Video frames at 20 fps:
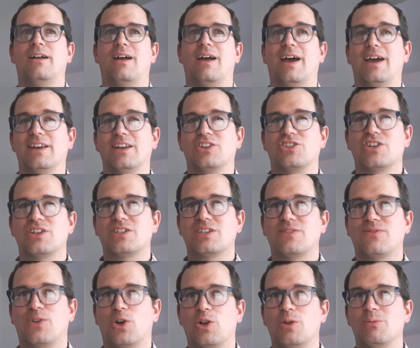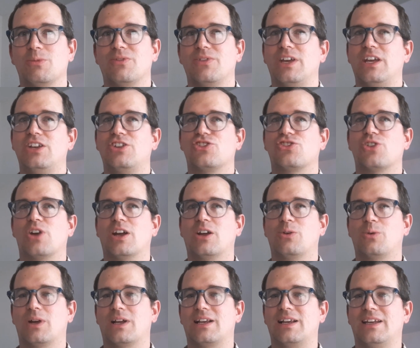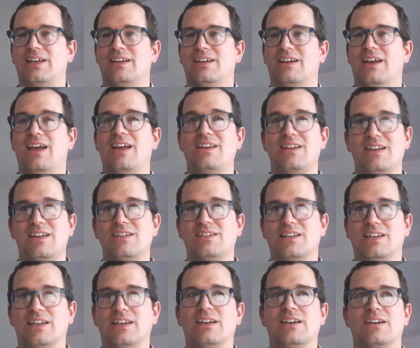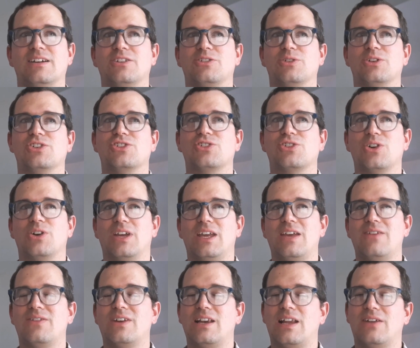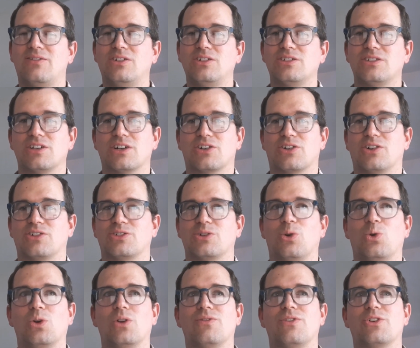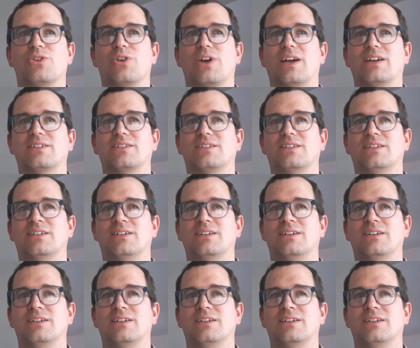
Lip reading: and adjust the volume of each track quickly and easily to ensure even levels across all of the tracks.